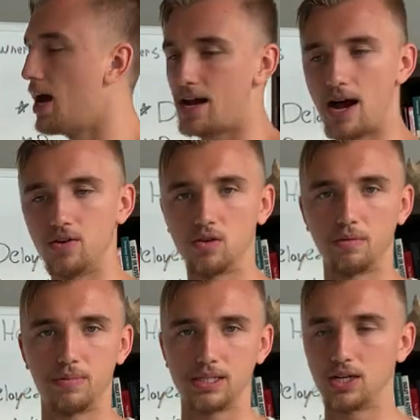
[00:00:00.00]
and how you
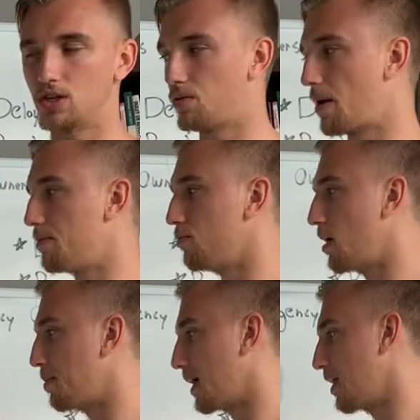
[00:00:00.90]
could potentially rep
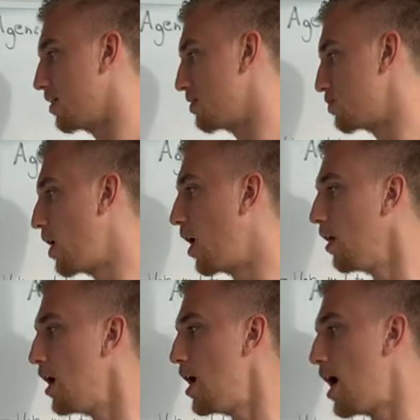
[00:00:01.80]
replicate it as well.
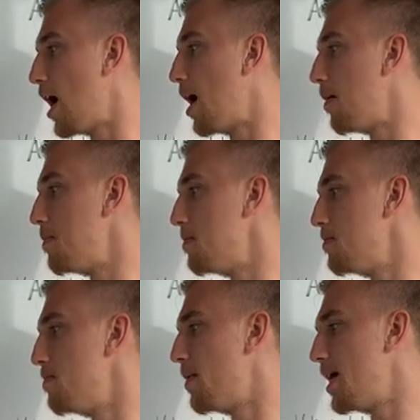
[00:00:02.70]
Um,
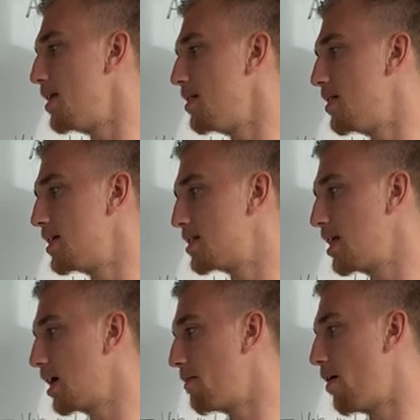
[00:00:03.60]
but this
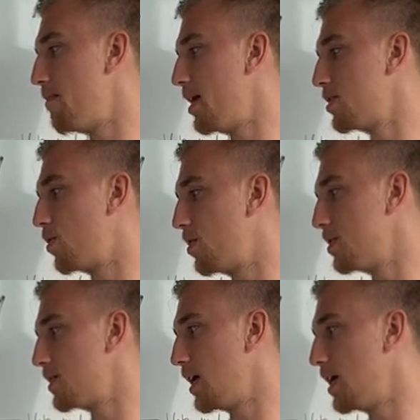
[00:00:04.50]
thing about
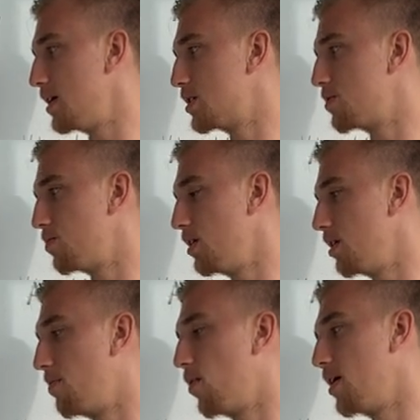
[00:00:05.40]
mentors is really
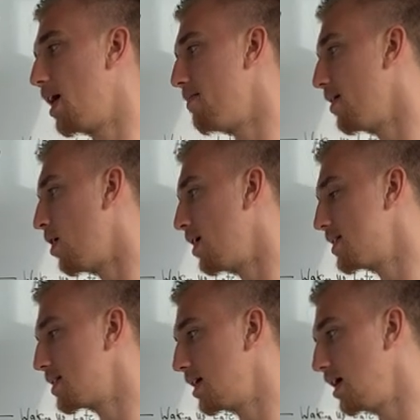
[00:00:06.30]
important. I mean,
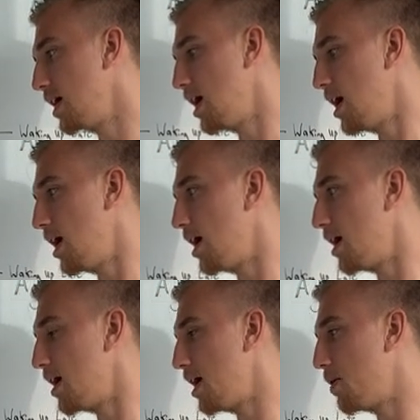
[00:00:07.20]
honestly,
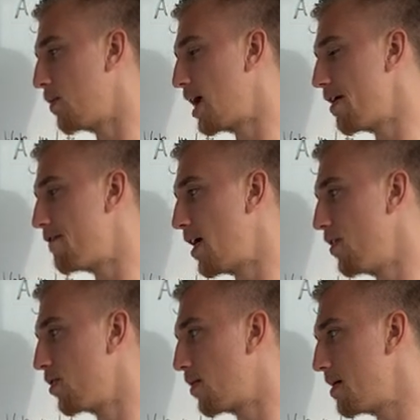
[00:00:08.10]
when I
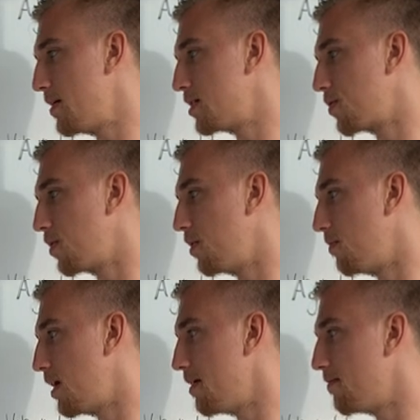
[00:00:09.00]
found the right mentor,
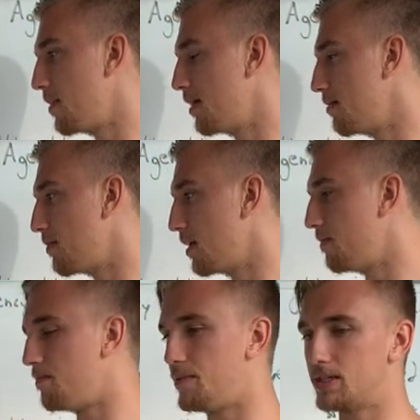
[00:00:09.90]
my, my, my
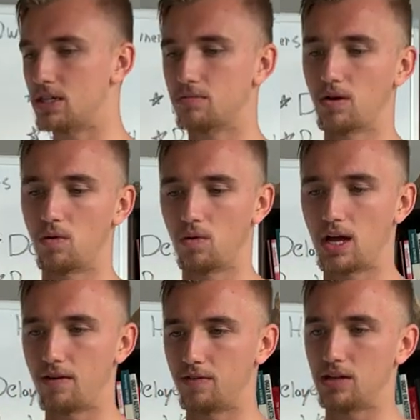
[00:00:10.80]
business, my whole
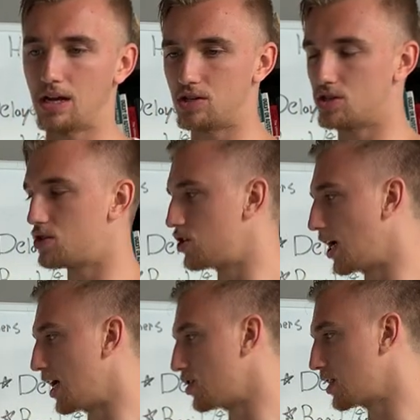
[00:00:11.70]
life, it, it just
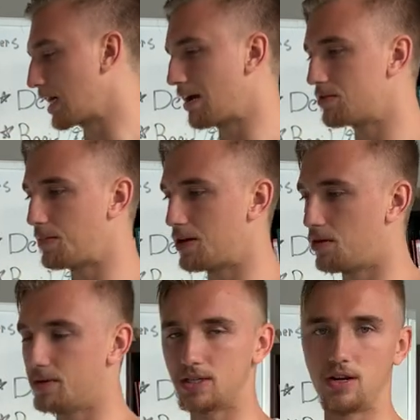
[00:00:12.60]
changed. Like I've spent
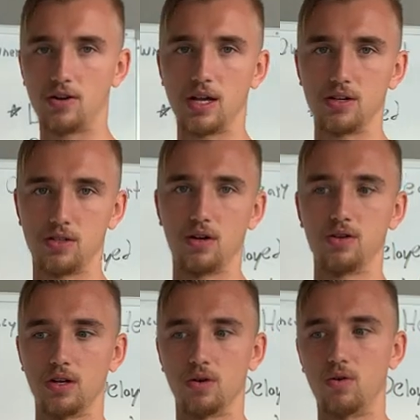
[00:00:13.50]
almost
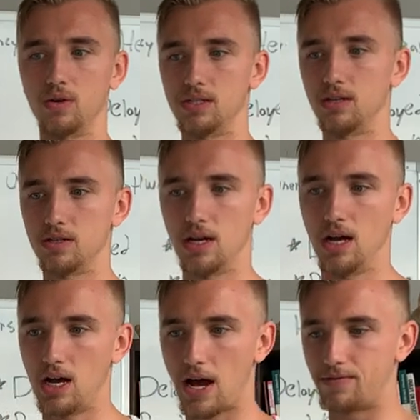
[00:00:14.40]
$100,000 on courses.
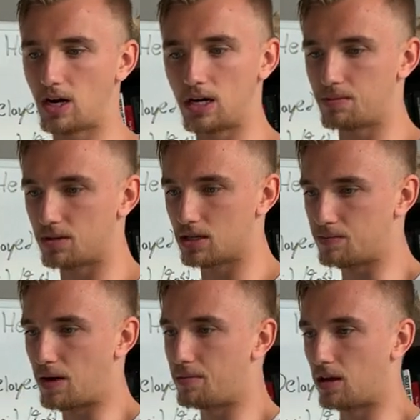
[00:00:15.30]
I've talked about this
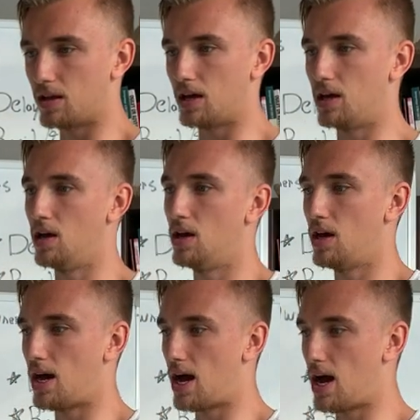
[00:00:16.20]
publicly.
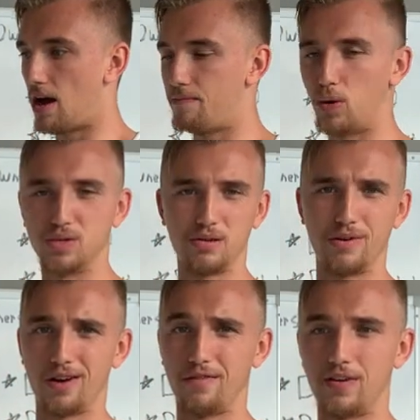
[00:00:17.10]
Uh, I posted
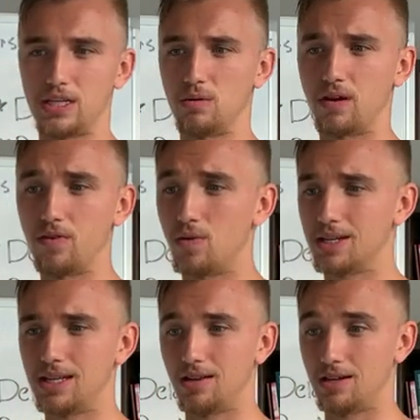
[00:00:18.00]
about it on Facebook. If you want
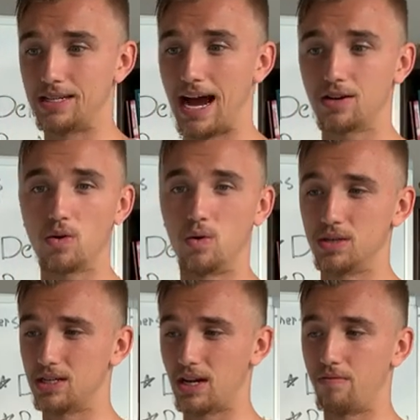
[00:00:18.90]
to see the exact
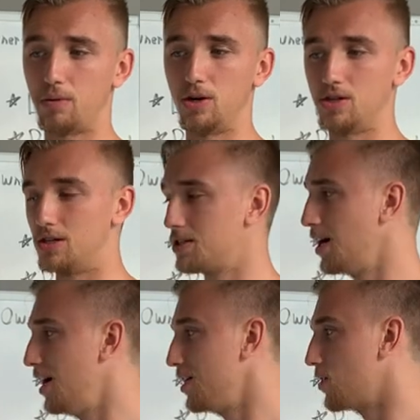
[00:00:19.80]
courses I've purchased,
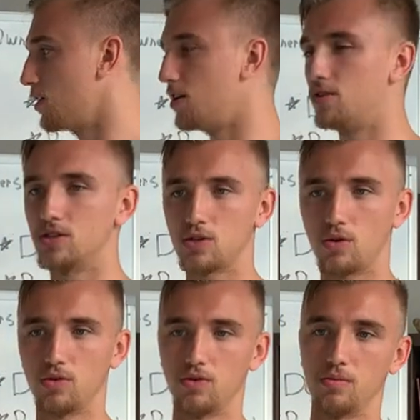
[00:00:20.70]
you can literally
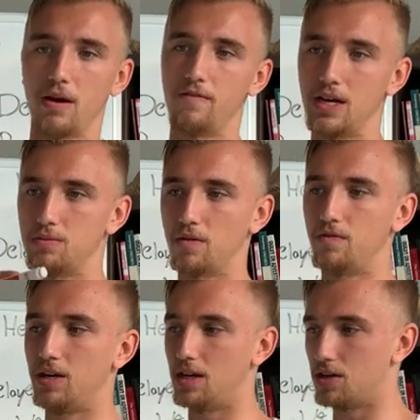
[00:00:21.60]
scroll through my Facebook
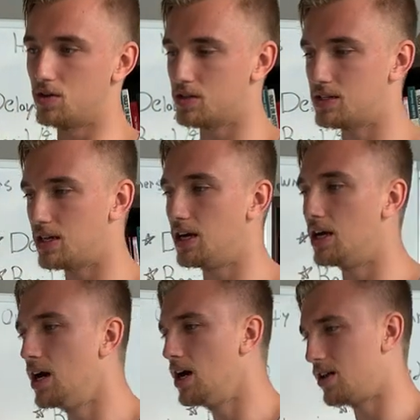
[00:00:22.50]
feed and you'll see
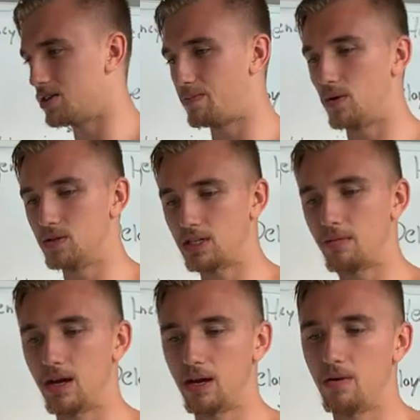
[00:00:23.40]
there's a post I
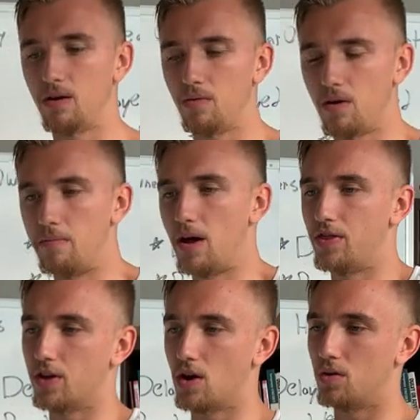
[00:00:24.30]
made about a
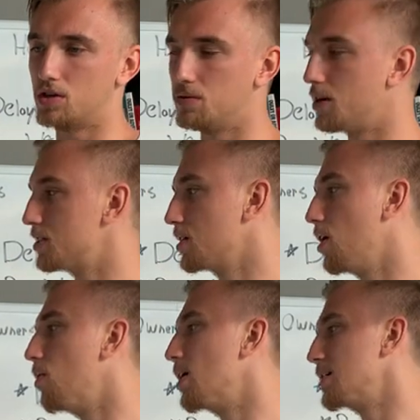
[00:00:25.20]
month ago or two months
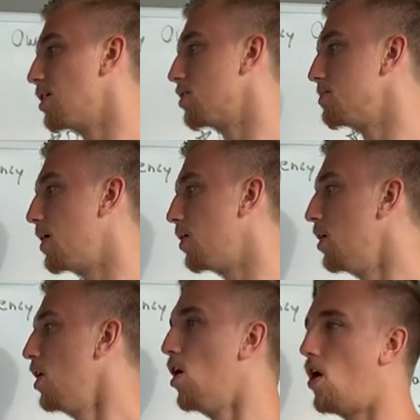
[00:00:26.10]
ago where I talked about
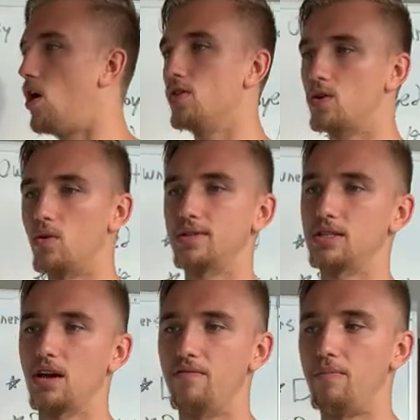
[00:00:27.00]
all the
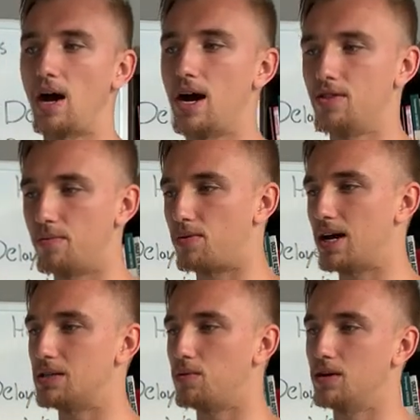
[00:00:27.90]
courses I've bought, the
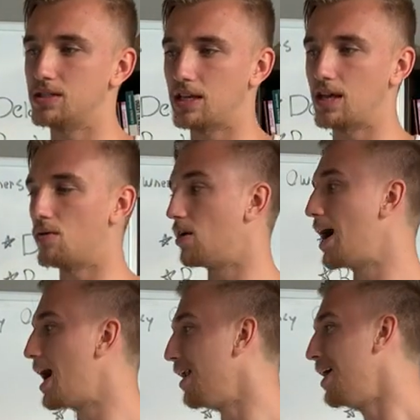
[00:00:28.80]
price points that they were
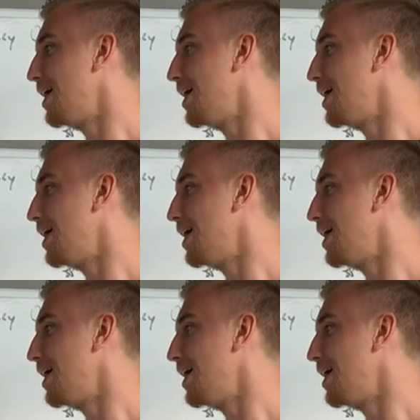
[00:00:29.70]
at,